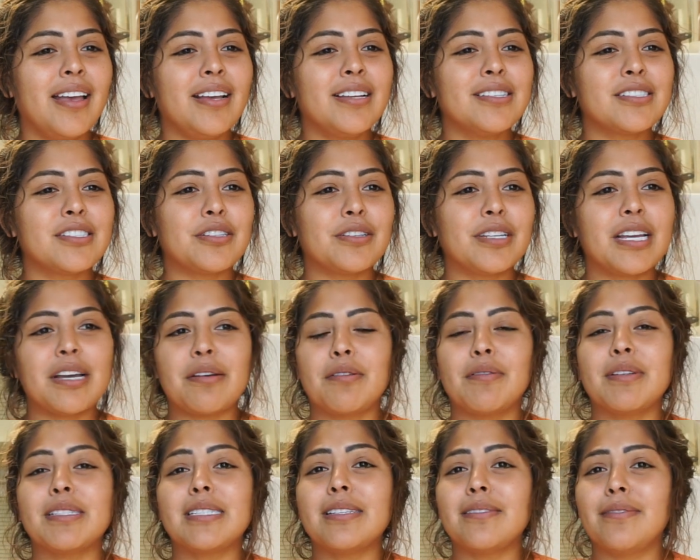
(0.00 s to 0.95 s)
So yeah, we
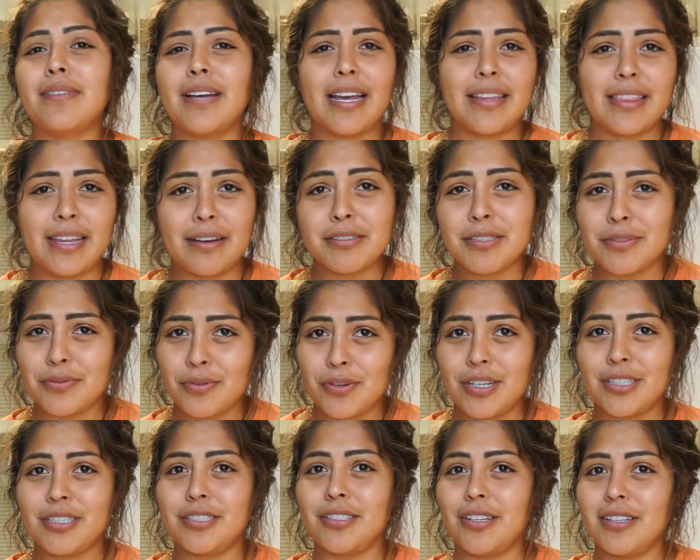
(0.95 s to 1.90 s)
went to the vet. That was
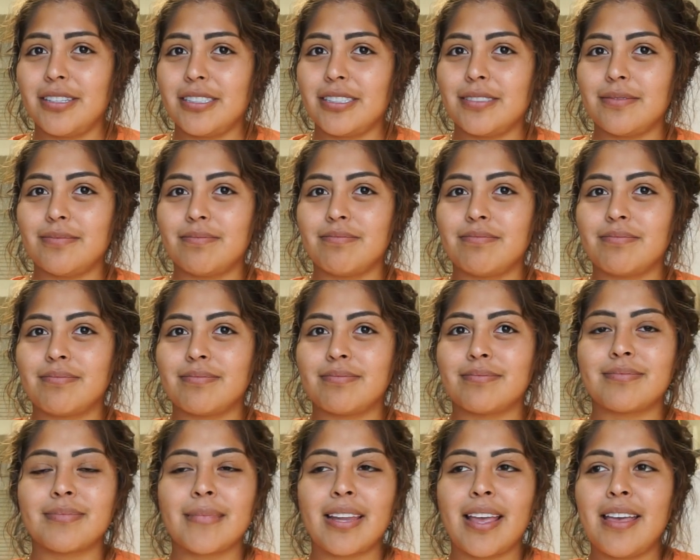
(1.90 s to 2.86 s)
$400.
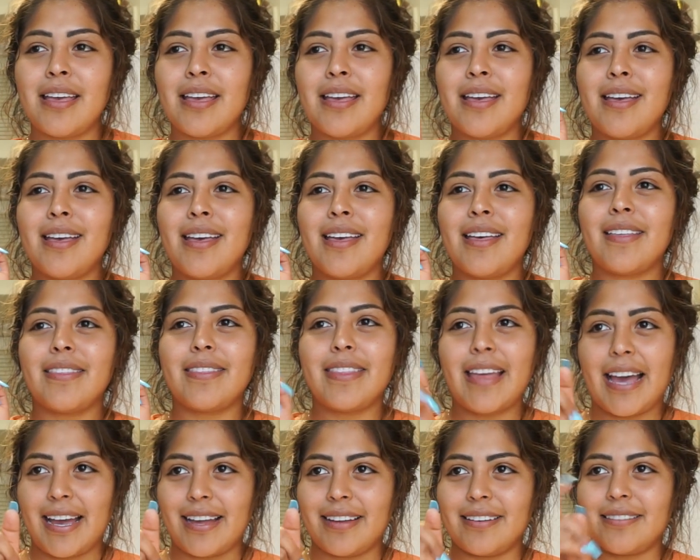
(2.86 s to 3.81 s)

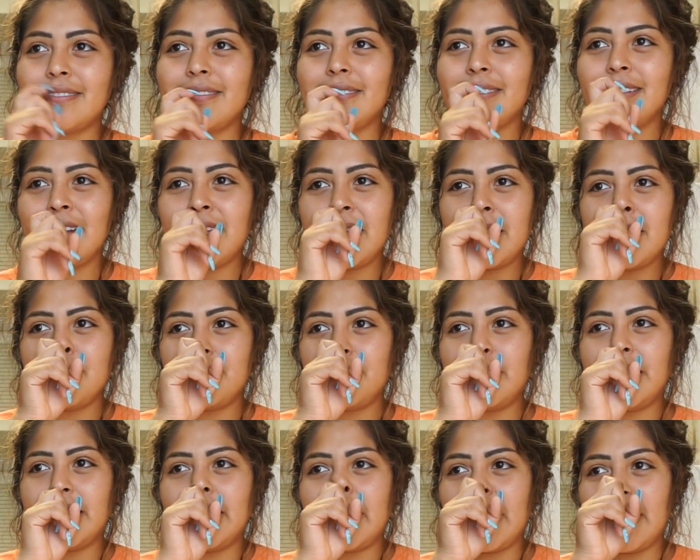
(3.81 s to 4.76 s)
That.
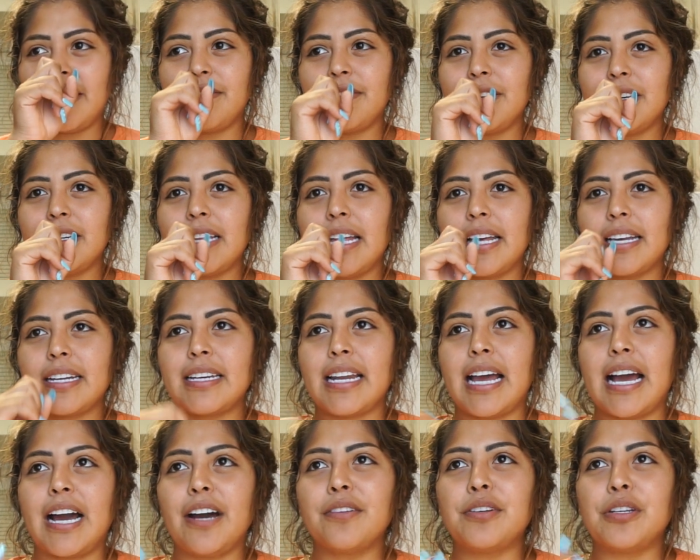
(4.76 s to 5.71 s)
But I feel like
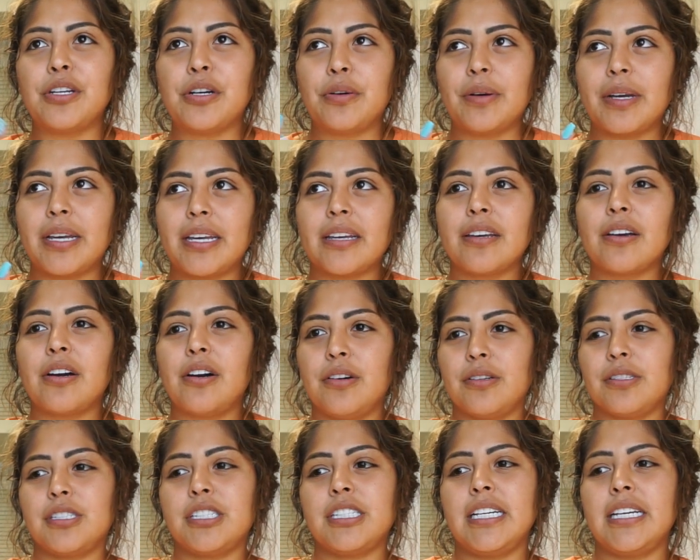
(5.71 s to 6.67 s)
now knowing,
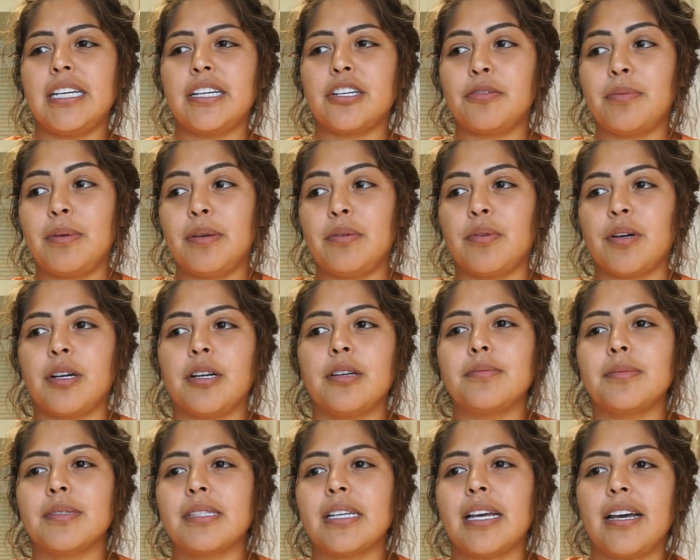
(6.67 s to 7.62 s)
oh shit, it could be
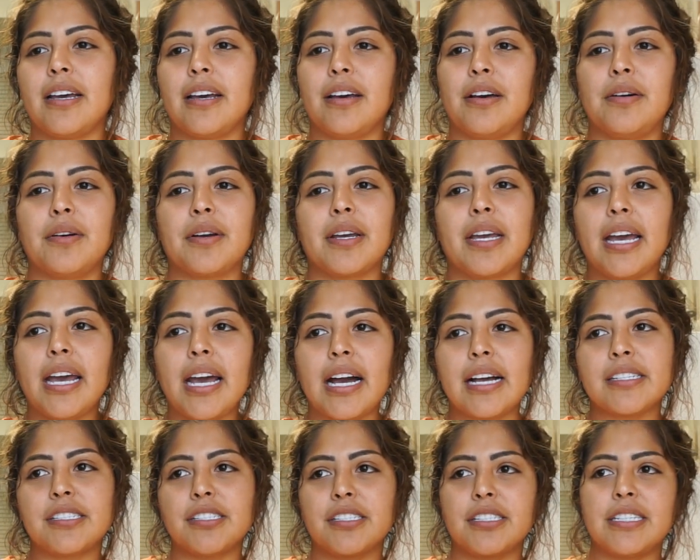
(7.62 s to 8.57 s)
worms, okay,
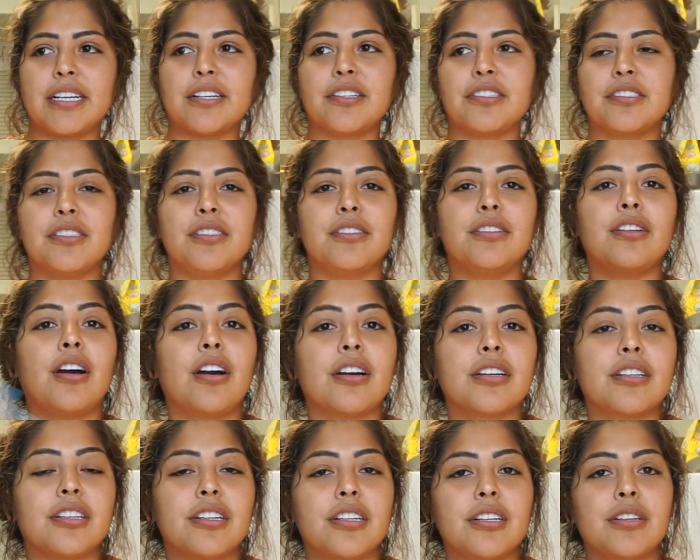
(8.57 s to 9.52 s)
I just take her to a
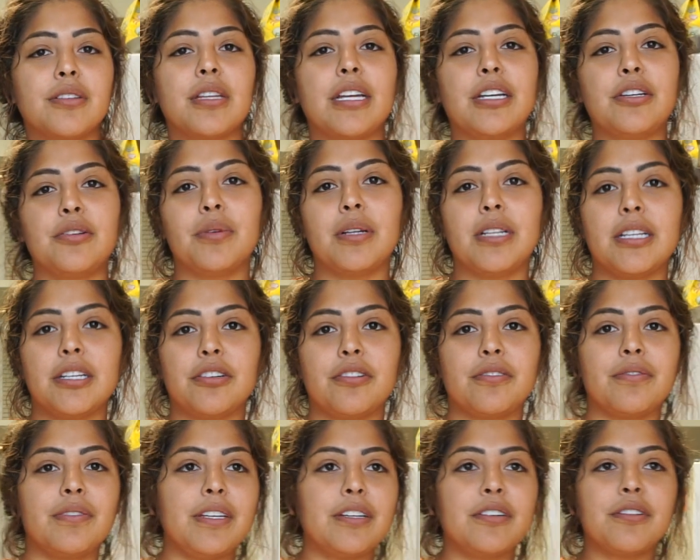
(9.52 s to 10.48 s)
doctor, they do a little
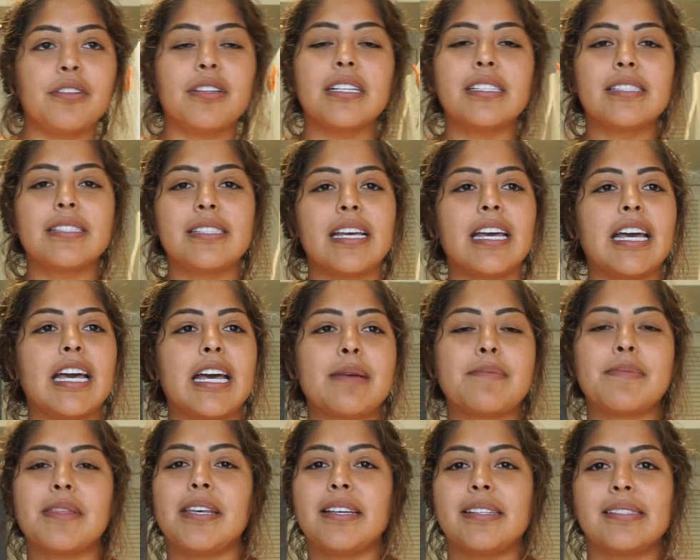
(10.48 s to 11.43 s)
fecal
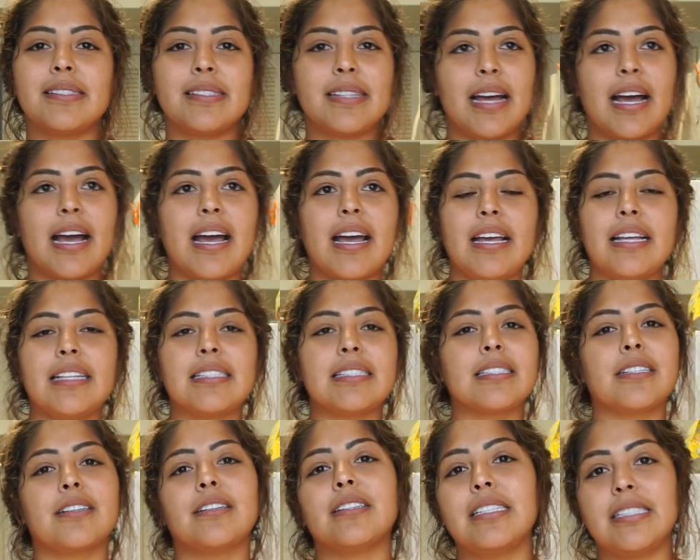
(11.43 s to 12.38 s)
exam, this, that, it's
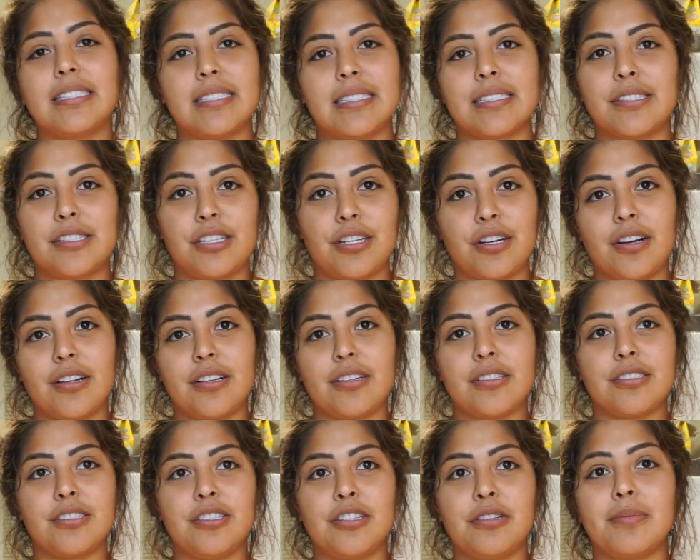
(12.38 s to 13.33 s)
literally
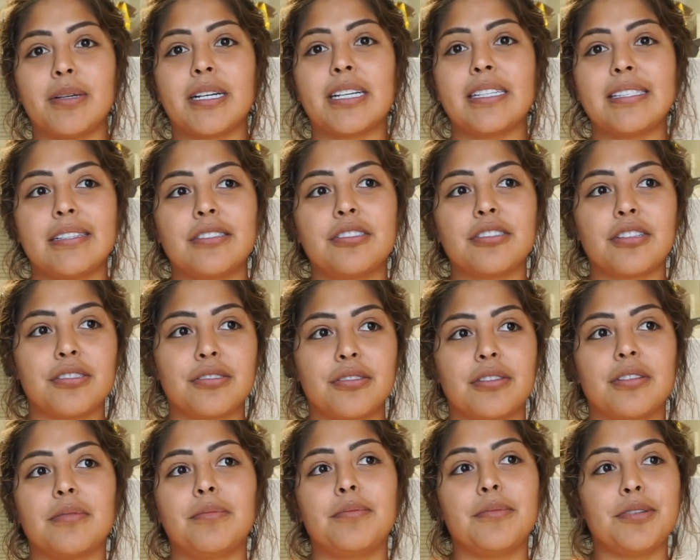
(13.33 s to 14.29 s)
$60, you know, because they took her to
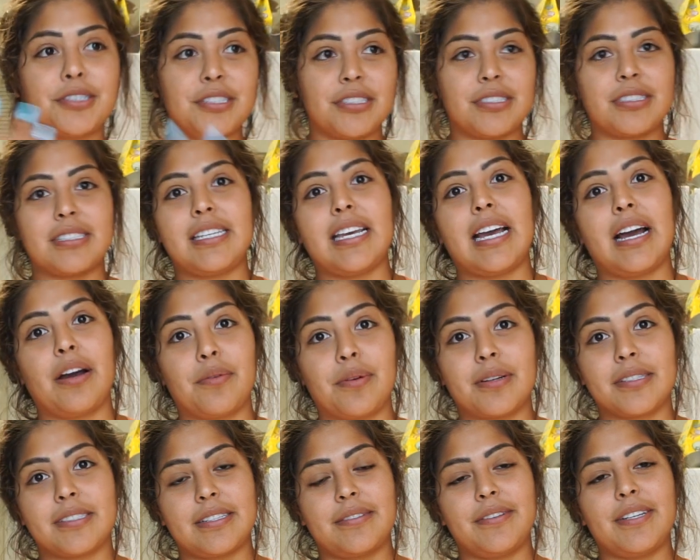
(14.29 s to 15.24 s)
the emergency
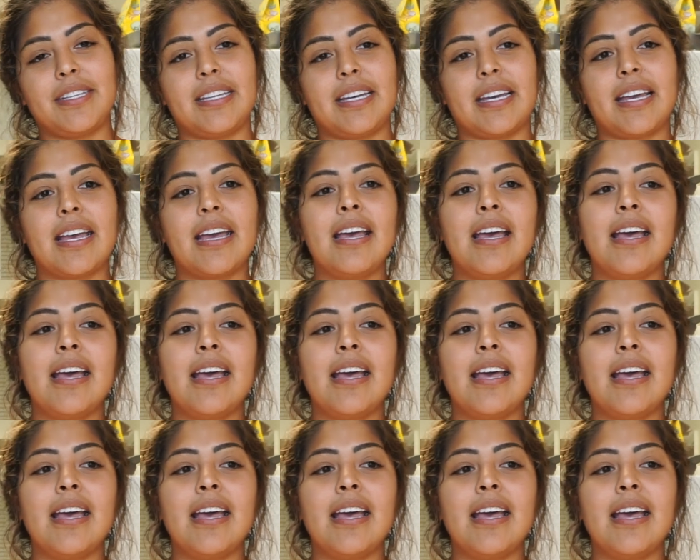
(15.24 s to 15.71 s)
hours and everything.